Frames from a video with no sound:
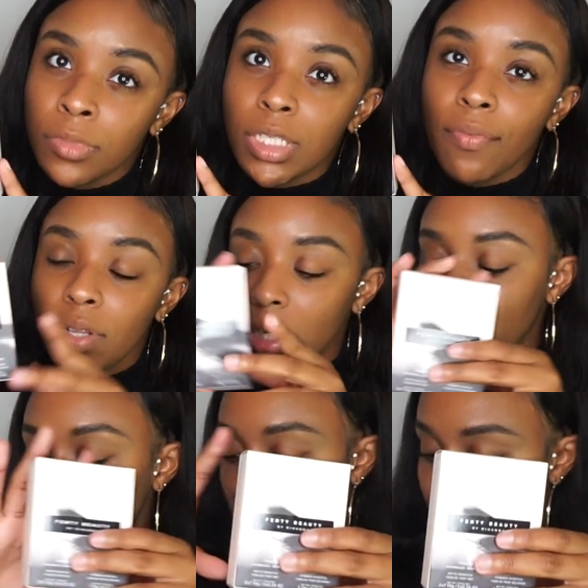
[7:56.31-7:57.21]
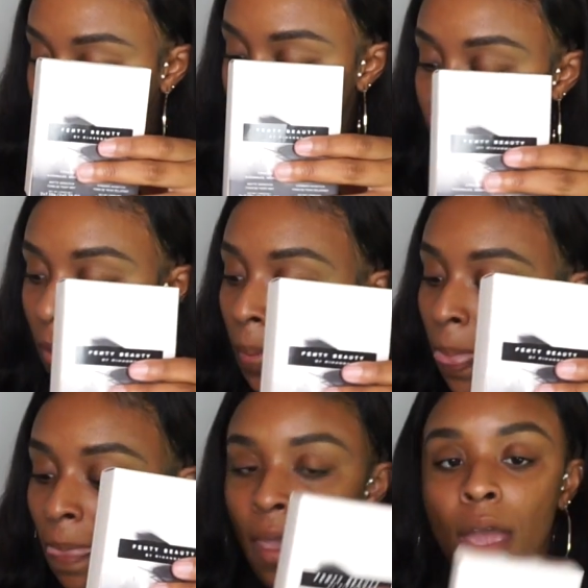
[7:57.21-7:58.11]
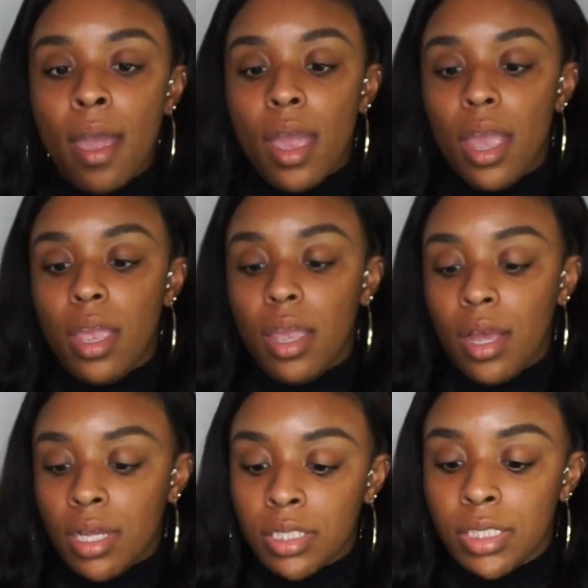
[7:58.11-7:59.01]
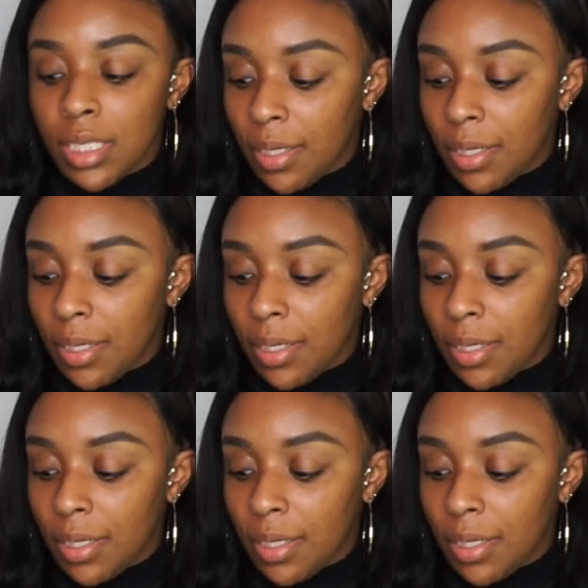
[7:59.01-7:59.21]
definitely get the trio. And